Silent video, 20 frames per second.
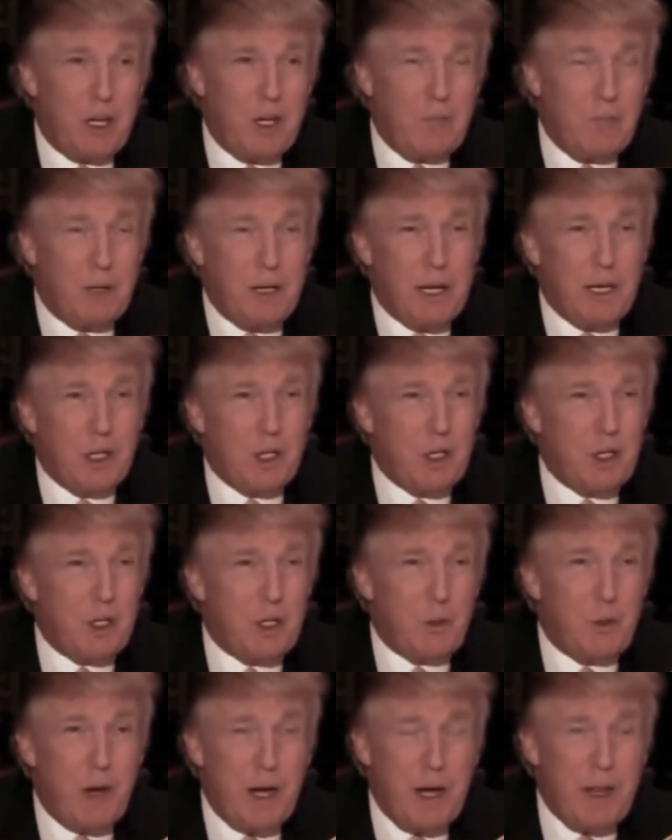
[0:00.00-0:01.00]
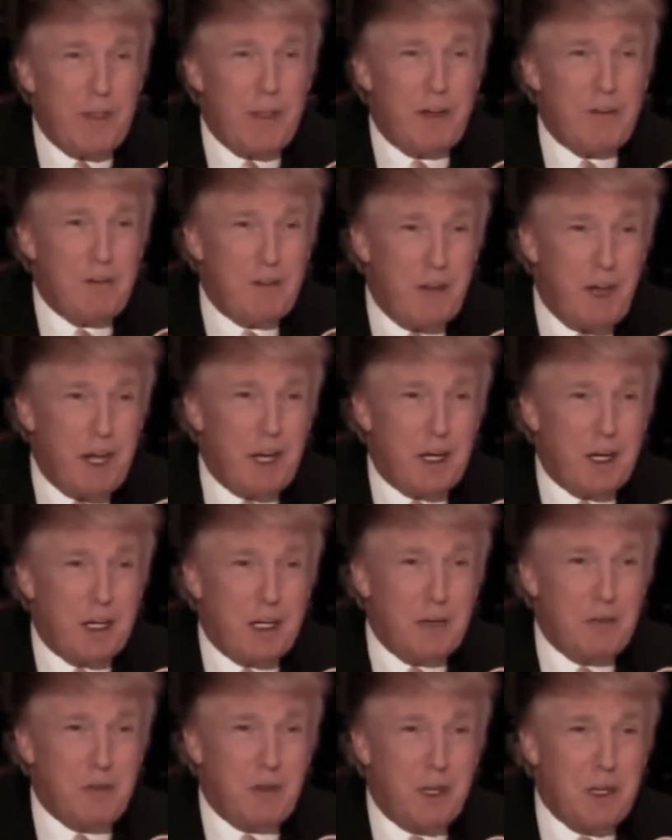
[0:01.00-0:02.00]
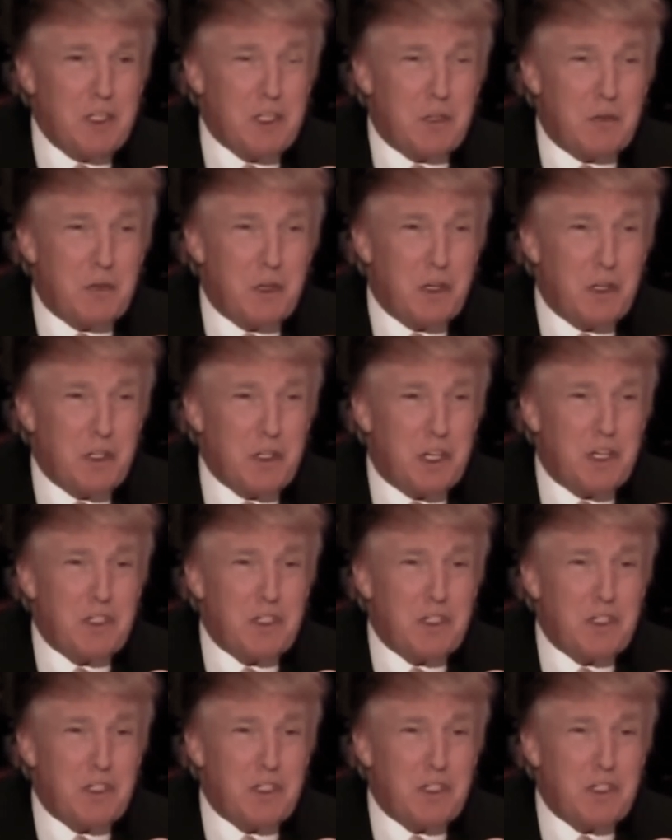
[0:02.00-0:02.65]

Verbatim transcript: I mean, I'd look her right in that fat, ugly face of hers.